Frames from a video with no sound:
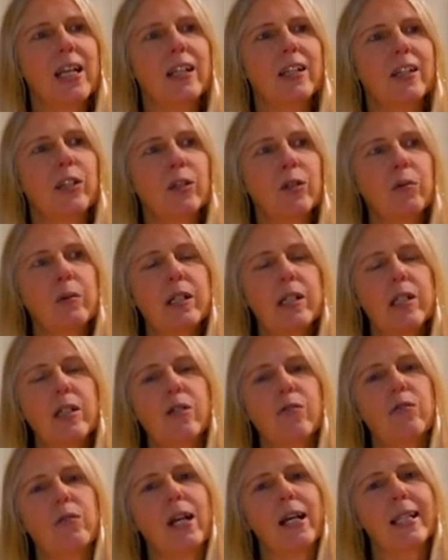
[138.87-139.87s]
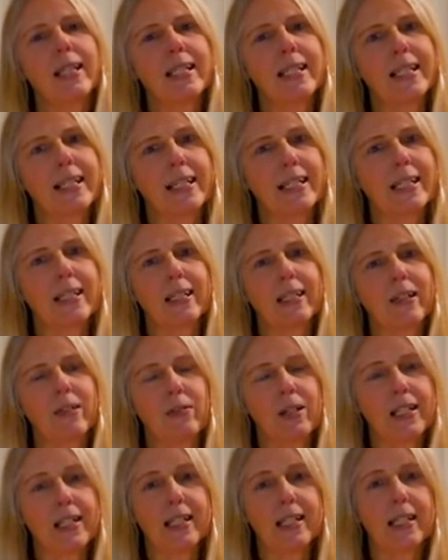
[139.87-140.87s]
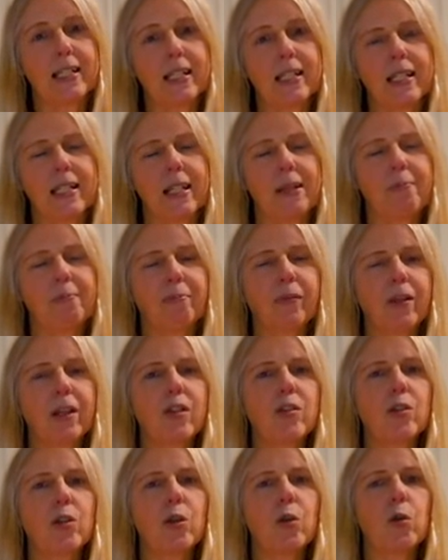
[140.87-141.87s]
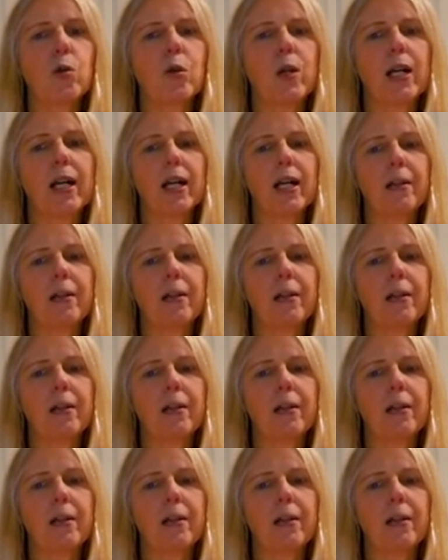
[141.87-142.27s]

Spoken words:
The other one is rancidity. So